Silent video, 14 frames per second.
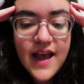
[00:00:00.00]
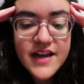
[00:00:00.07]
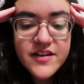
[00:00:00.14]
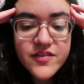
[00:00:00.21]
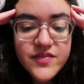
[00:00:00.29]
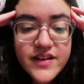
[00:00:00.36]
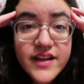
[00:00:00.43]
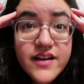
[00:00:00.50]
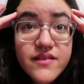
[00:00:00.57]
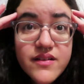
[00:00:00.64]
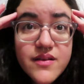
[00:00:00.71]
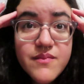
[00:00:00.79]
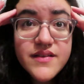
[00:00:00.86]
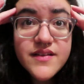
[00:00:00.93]
I just feel like it
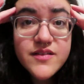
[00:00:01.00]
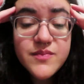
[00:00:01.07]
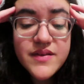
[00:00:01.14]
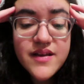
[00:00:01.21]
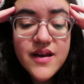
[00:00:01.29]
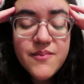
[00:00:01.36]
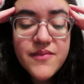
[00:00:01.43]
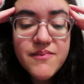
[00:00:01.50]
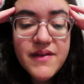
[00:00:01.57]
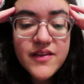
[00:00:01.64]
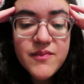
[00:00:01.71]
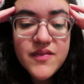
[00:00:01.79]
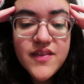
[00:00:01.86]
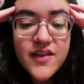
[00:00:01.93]
really messes me up and
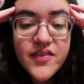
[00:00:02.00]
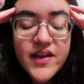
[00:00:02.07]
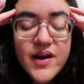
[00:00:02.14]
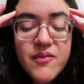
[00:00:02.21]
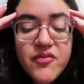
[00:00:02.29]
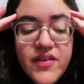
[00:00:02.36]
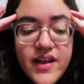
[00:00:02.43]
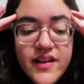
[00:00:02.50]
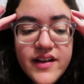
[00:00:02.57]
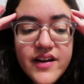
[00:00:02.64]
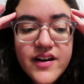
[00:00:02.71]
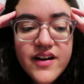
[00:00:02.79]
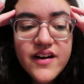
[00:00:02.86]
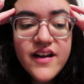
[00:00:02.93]
makes me think that I'm a
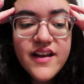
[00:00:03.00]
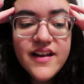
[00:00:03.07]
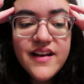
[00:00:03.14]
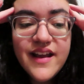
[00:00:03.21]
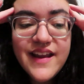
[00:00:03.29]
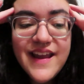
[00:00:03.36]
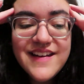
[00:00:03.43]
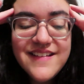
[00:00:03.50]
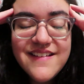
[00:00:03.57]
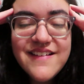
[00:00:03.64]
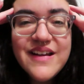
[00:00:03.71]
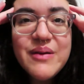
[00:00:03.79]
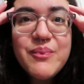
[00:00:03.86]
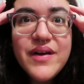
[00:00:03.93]
failure and I can't do
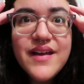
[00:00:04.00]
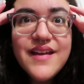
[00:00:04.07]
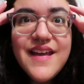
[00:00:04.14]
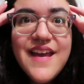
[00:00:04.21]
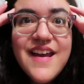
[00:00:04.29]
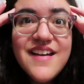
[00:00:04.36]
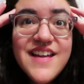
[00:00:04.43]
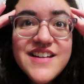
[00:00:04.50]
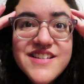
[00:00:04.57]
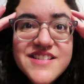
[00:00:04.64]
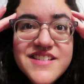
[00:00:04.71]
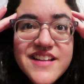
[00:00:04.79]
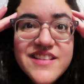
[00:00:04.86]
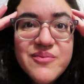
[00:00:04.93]
it. But that's
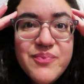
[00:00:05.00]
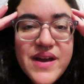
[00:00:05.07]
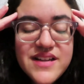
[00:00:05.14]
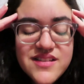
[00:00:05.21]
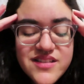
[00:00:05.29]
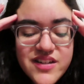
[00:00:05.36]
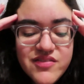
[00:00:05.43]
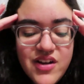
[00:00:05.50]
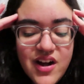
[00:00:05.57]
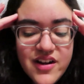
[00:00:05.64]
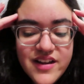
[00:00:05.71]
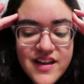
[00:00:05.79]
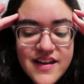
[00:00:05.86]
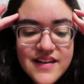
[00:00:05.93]
just like the bad stuff
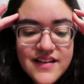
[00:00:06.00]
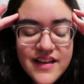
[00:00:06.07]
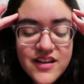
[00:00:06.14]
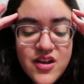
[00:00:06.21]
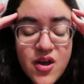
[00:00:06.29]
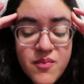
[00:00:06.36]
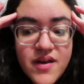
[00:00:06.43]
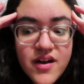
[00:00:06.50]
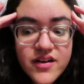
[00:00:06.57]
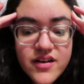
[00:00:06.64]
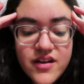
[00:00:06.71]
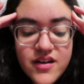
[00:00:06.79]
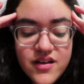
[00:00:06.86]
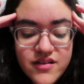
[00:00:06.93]
talking, like, you know,
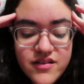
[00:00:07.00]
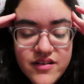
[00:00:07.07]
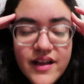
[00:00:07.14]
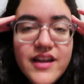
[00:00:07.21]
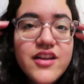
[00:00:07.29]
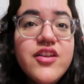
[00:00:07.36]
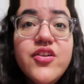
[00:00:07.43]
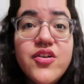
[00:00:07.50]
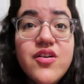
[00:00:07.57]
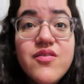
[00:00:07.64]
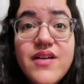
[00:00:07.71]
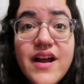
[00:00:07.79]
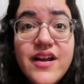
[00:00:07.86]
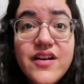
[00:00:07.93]
Bianca, you're like, you're all
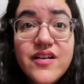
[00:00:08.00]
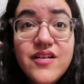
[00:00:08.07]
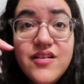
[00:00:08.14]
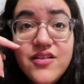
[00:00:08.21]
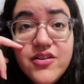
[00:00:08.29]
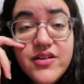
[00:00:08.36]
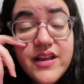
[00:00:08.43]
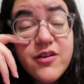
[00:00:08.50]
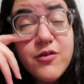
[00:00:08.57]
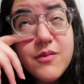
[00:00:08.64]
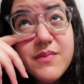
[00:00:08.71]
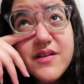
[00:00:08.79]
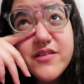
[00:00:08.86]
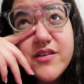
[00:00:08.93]
right, girl, like,
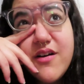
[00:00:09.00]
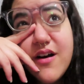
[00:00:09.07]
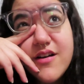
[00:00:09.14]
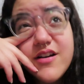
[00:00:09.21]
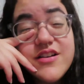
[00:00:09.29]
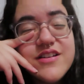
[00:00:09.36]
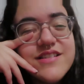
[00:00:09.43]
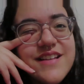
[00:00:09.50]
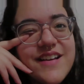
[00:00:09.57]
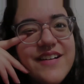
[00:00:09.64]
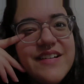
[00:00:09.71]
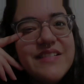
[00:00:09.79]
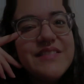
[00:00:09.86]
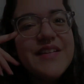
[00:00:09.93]
quit being so hard on
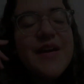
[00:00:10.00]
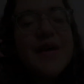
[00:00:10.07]
yourself.